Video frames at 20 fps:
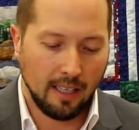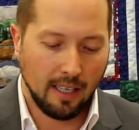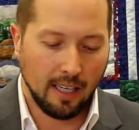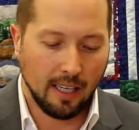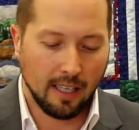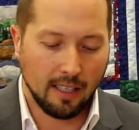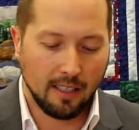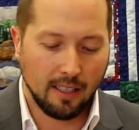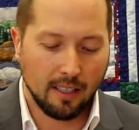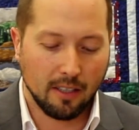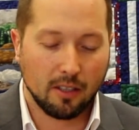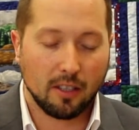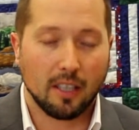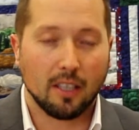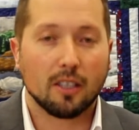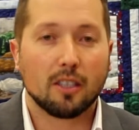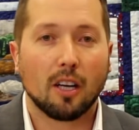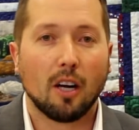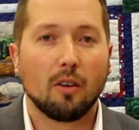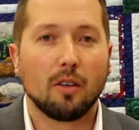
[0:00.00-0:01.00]
And
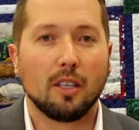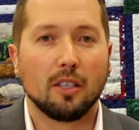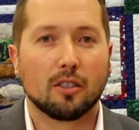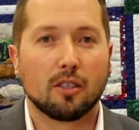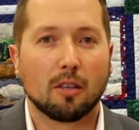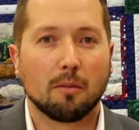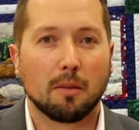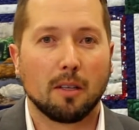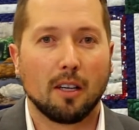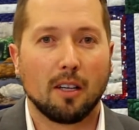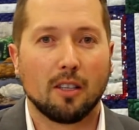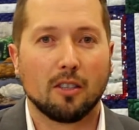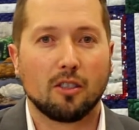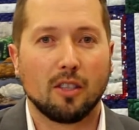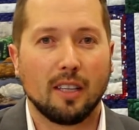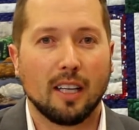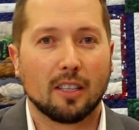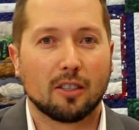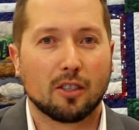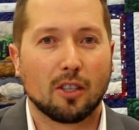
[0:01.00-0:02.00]
in coding
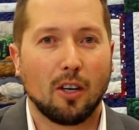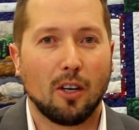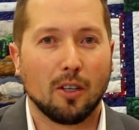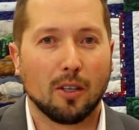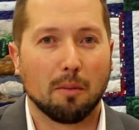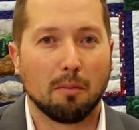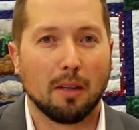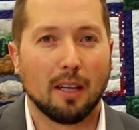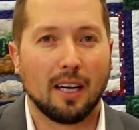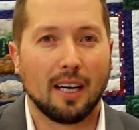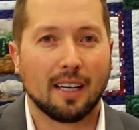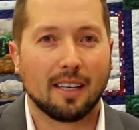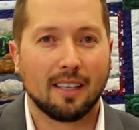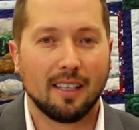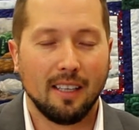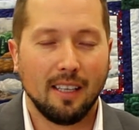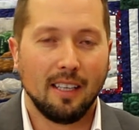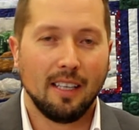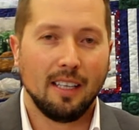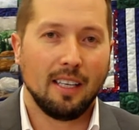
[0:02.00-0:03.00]
terminology, that's called a block.